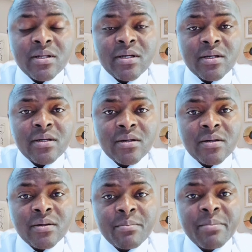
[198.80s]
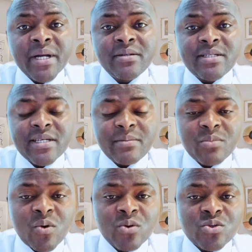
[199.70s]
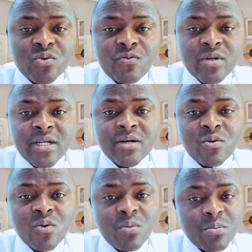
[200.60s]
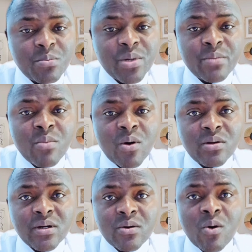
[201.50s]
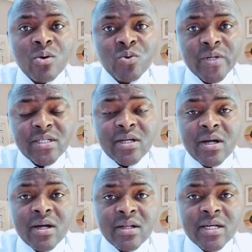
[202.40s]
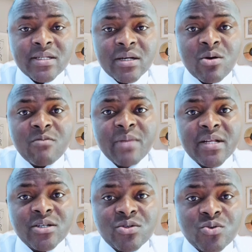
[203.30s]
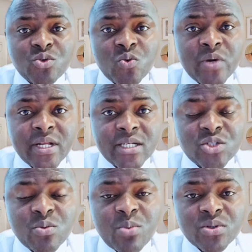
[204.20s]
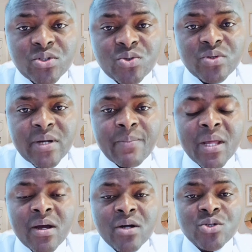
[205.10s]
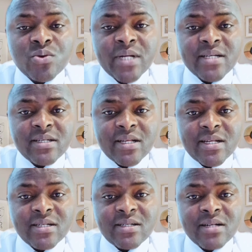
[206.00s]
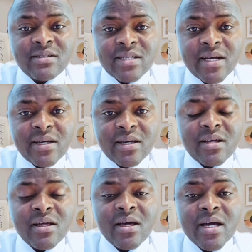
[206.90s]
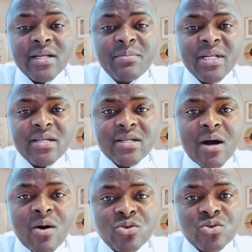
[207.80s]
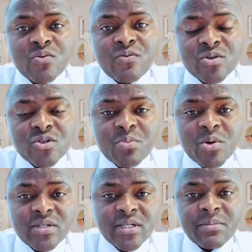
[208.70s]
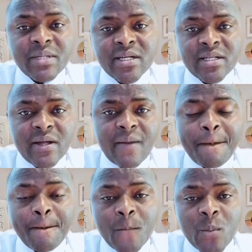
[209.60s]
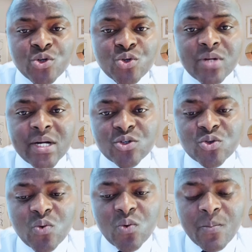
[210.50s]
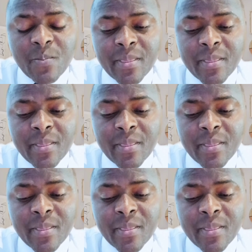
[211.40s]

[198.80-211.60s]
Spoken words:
the male team, also for let them go play ball. Always they say government is to we their support to them. So then say that they tell thank you the minister also for sport immediately. So now so